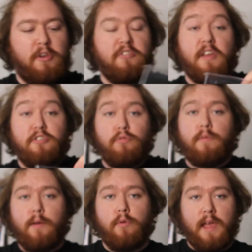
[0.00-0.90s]
Because I do
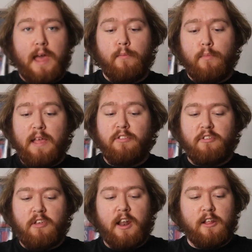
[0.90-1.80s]
really want to get
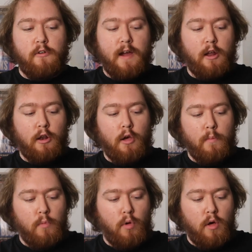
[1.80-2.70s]
into Tyler, the Creator, a
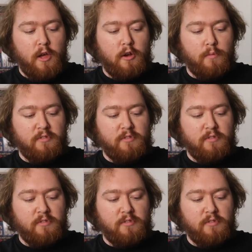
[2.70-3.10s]
lot more. And